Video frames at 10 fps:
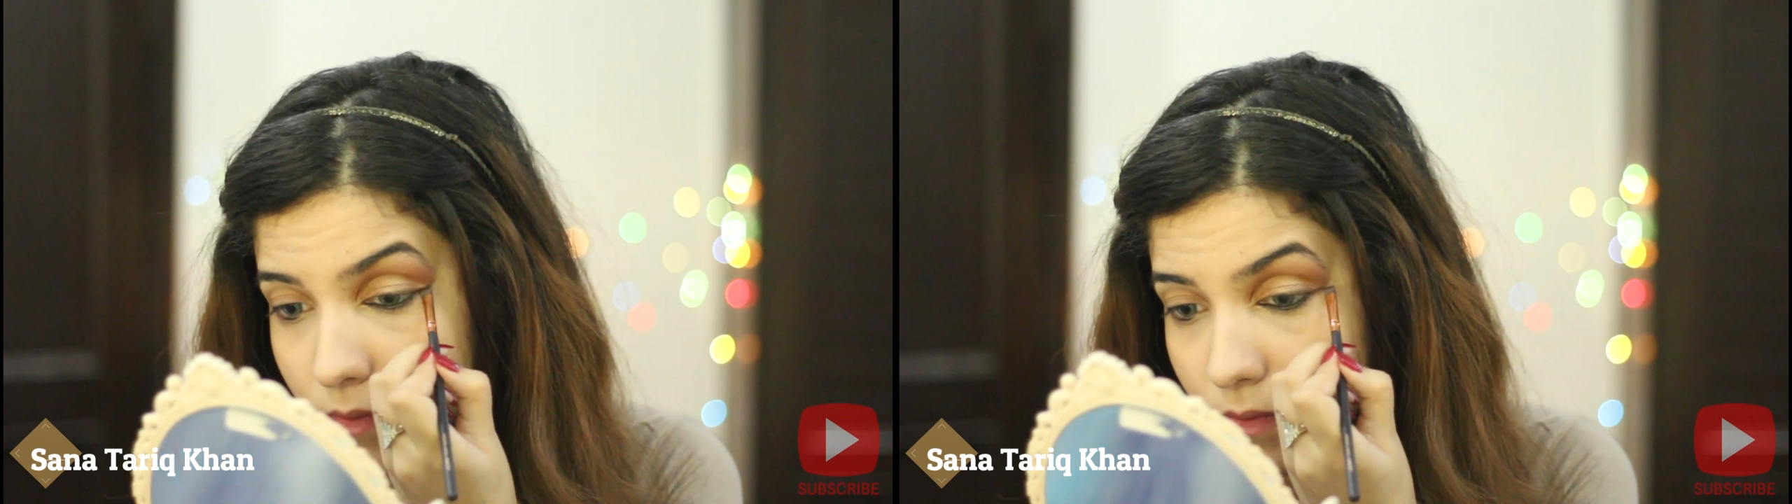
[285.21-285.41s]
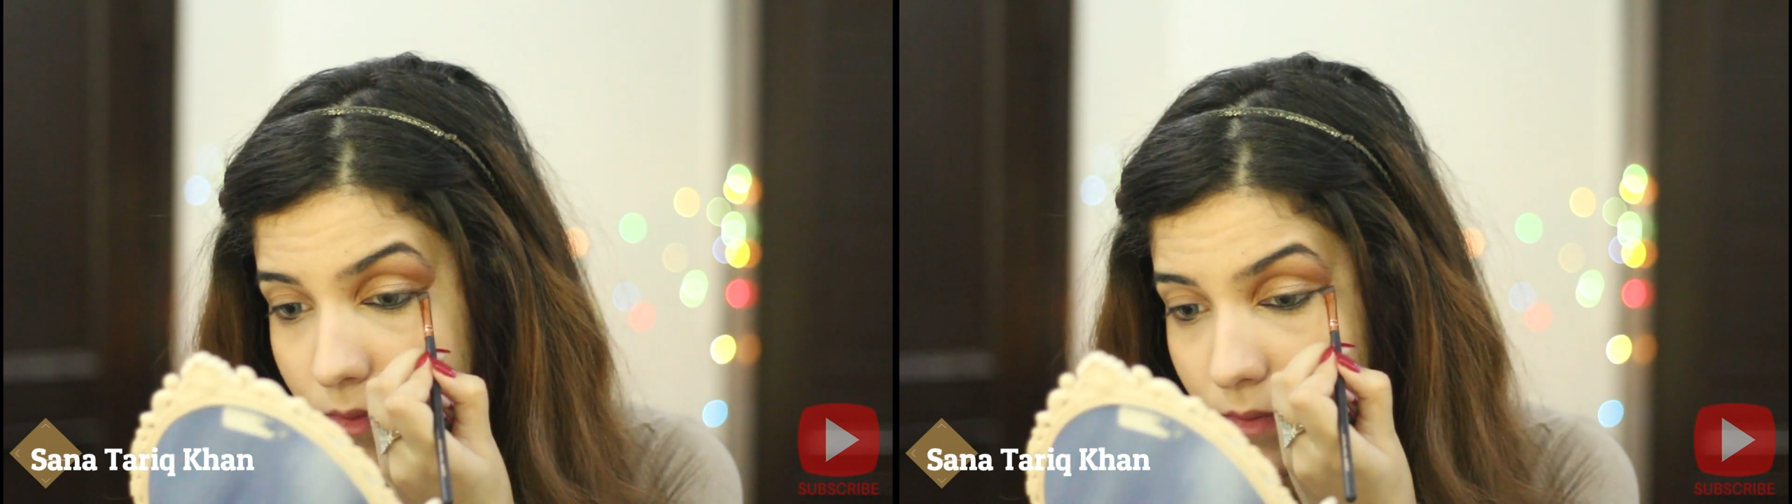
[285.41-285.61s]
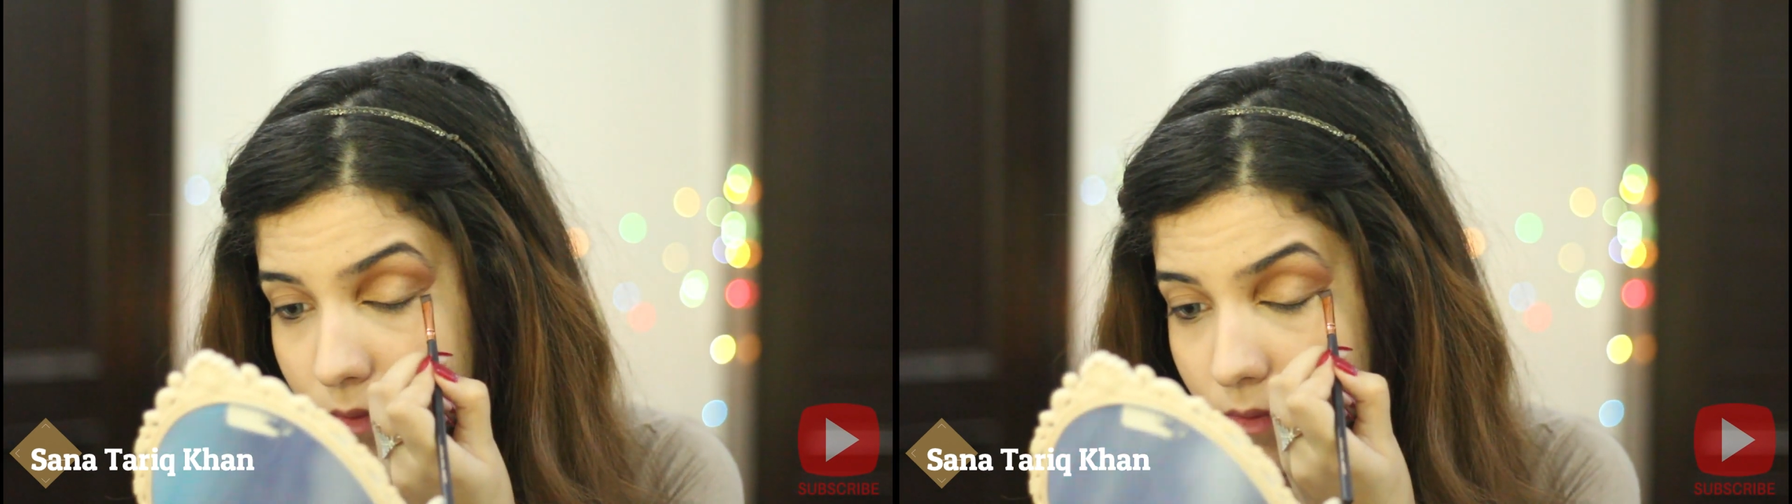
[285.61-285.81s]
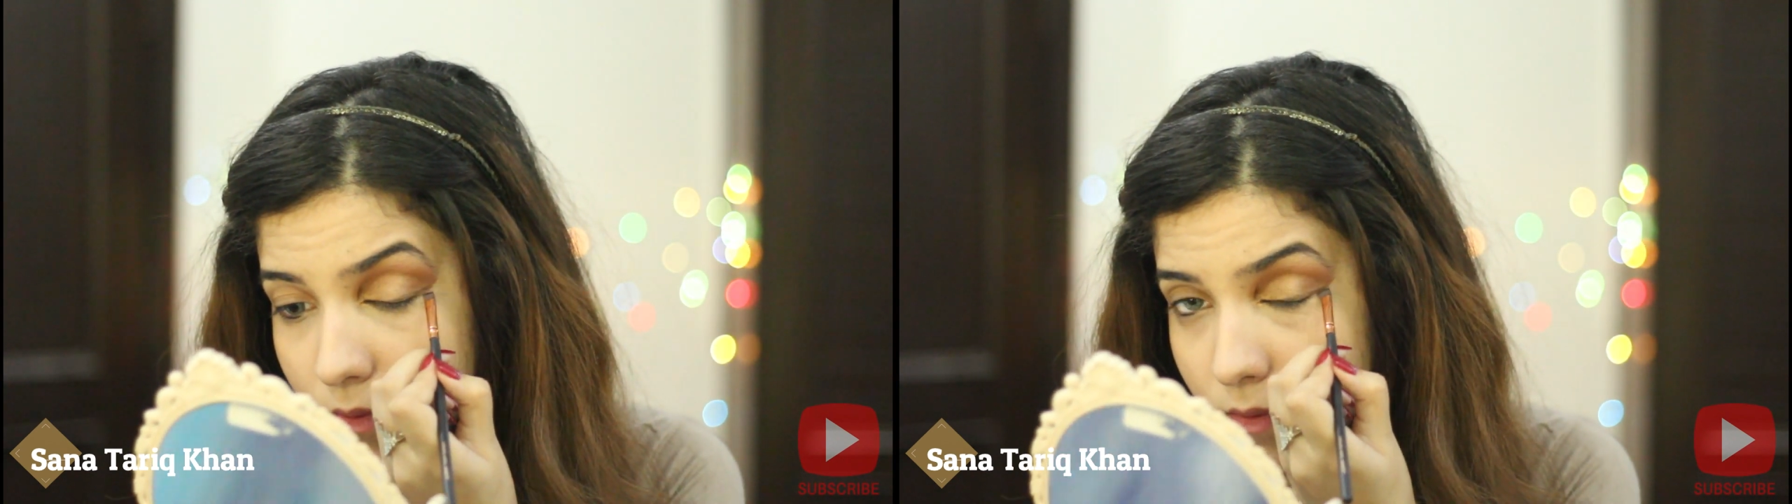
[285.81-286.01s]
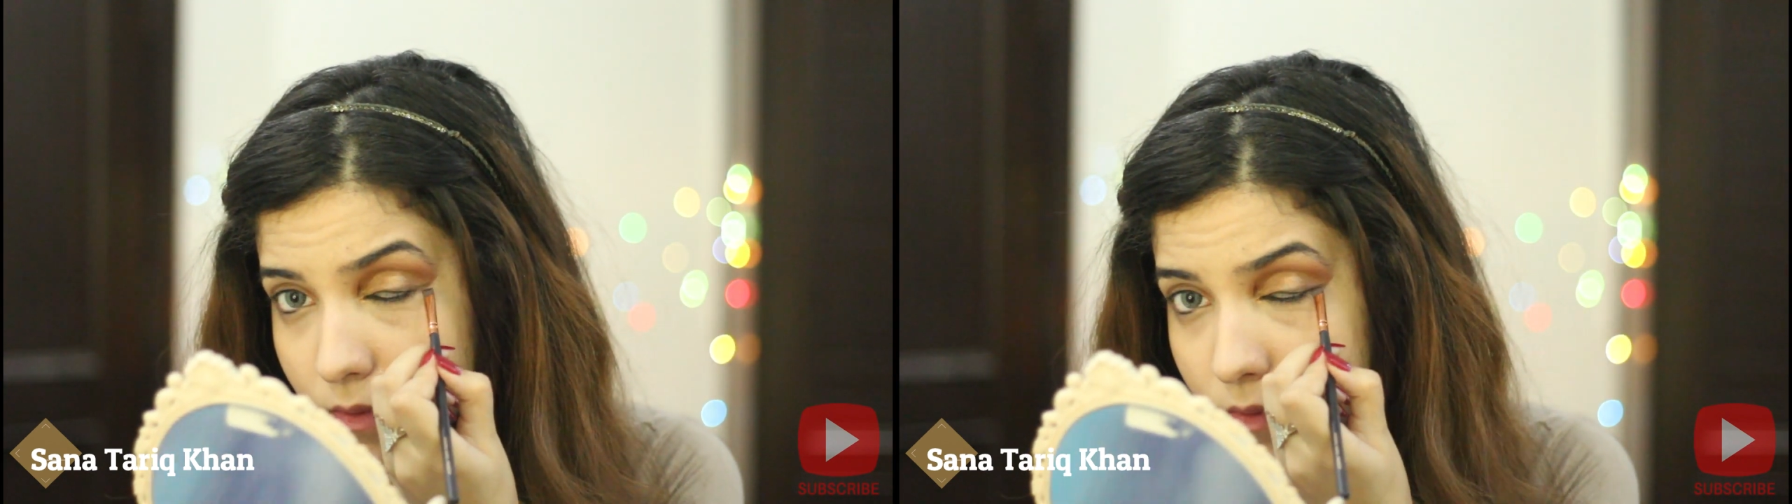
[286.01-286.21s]
Now this
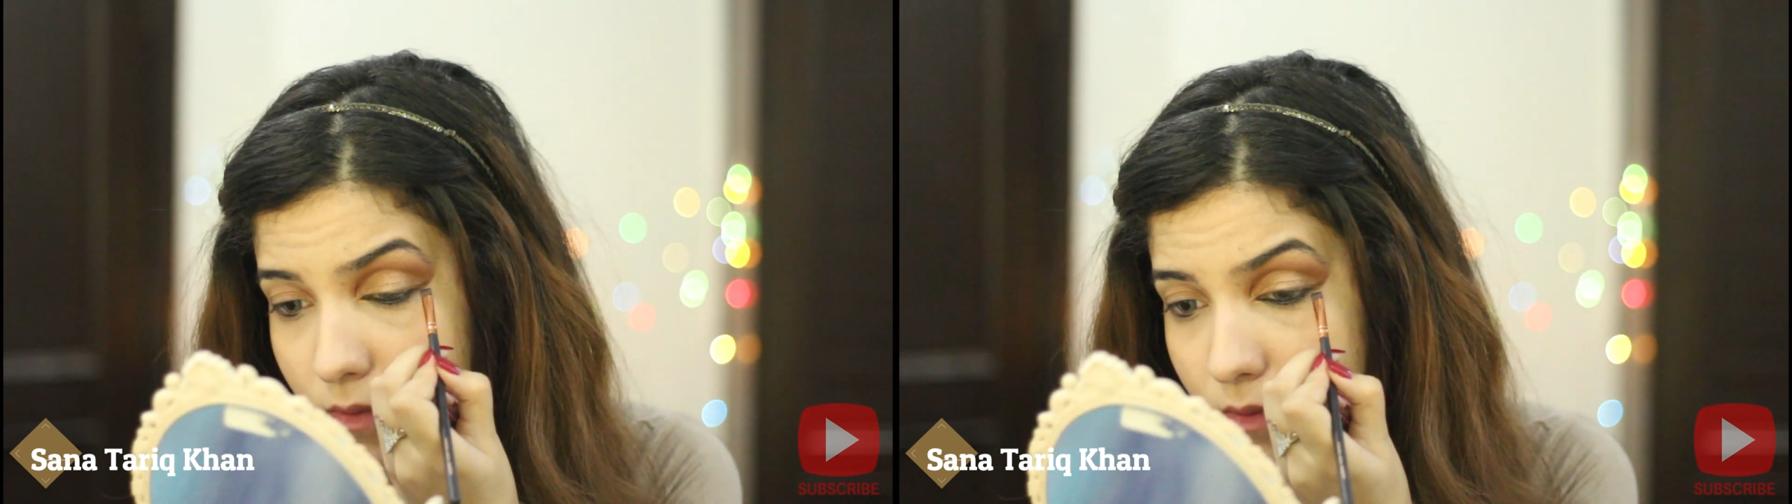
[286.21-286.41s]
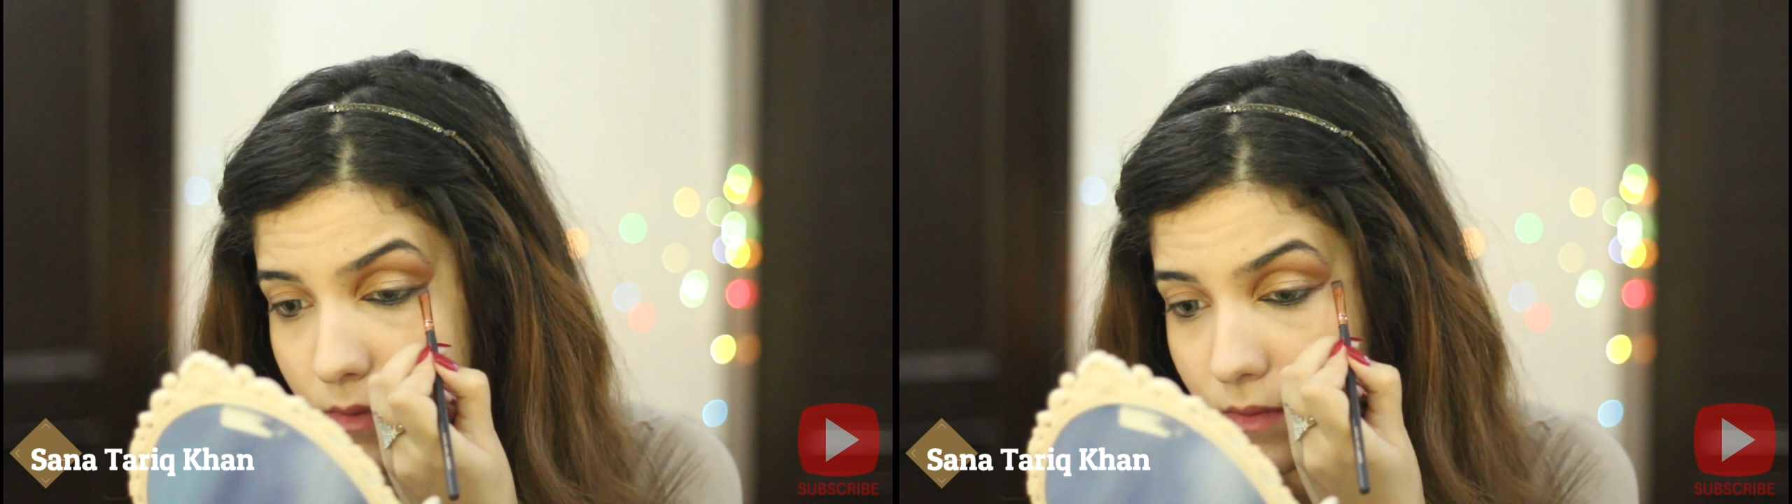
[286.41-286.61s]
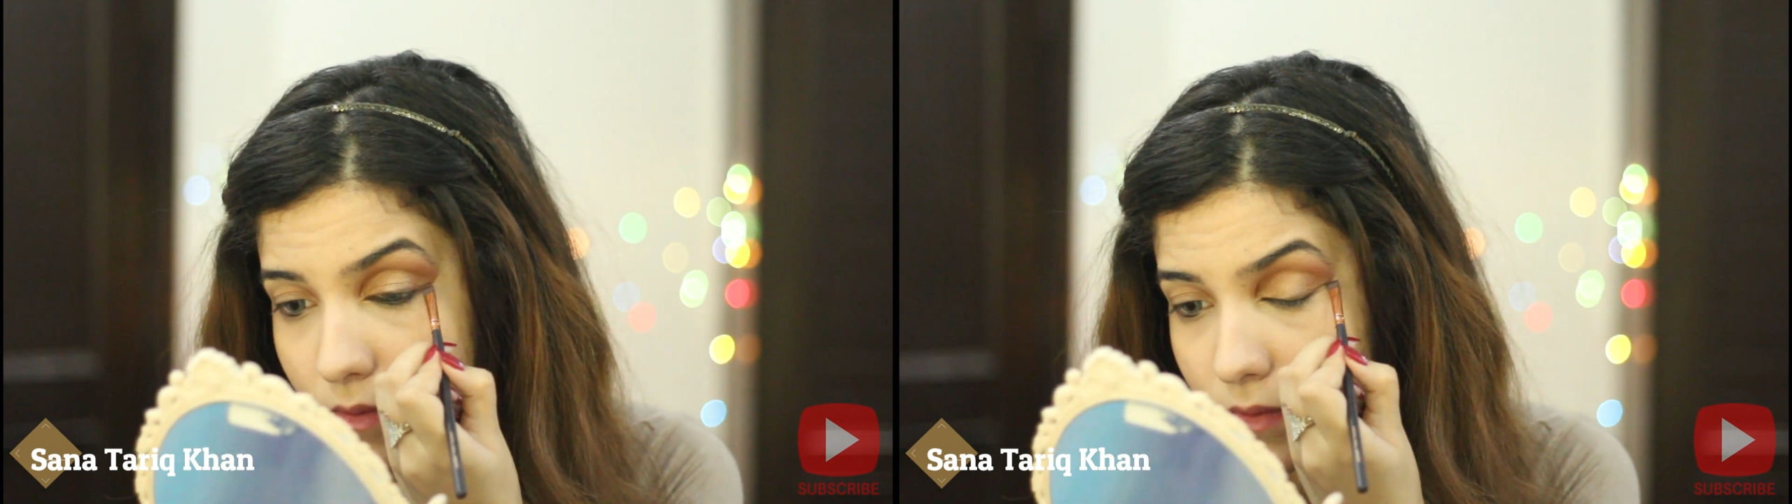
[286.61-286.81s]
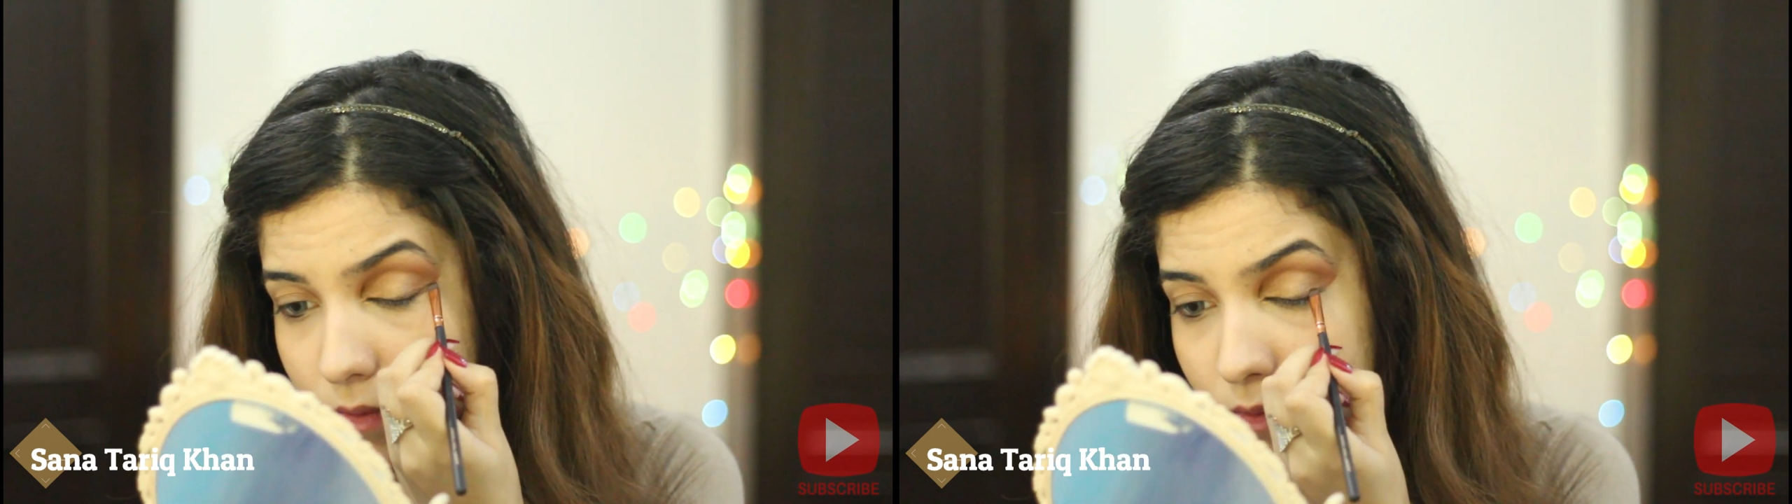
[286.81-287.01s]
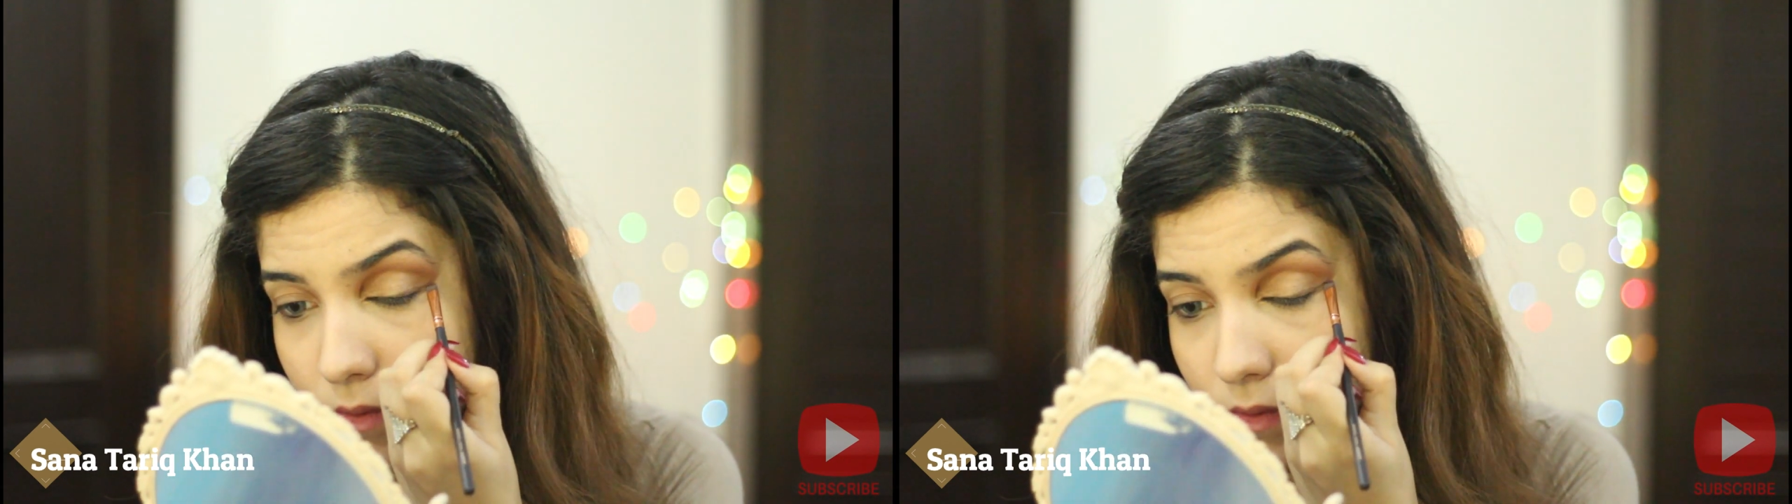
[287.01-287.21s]
step will make your
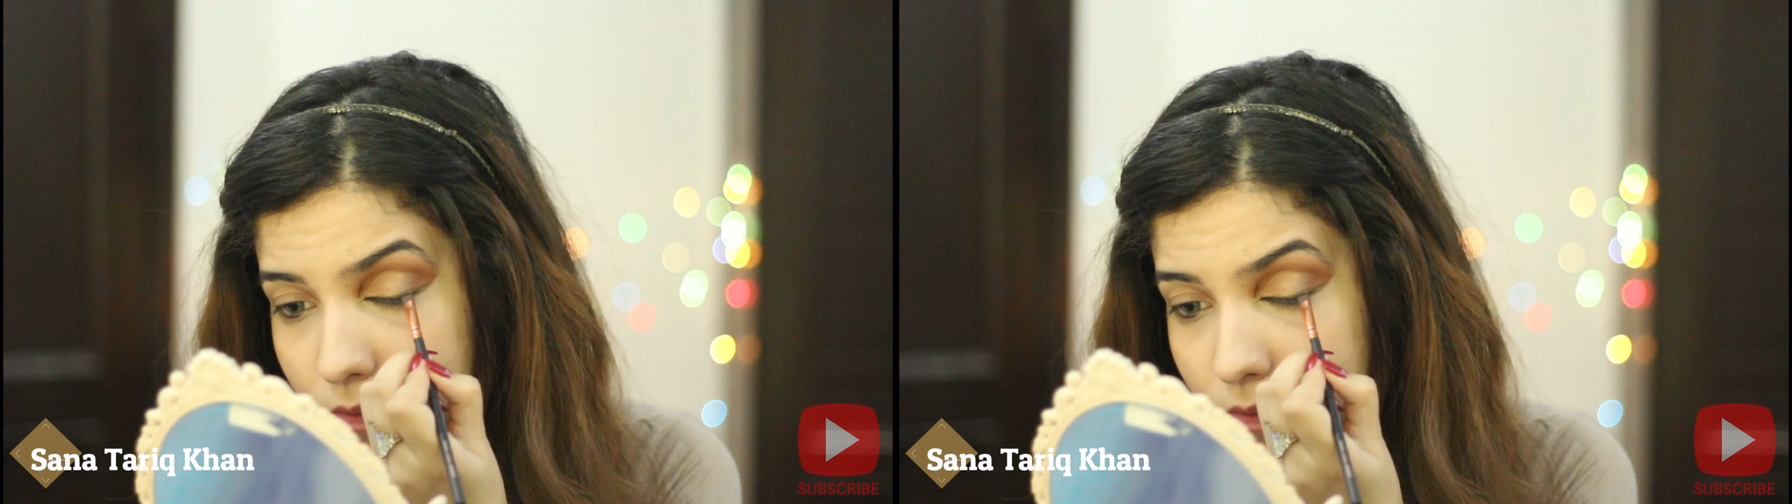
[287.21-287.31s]
eyes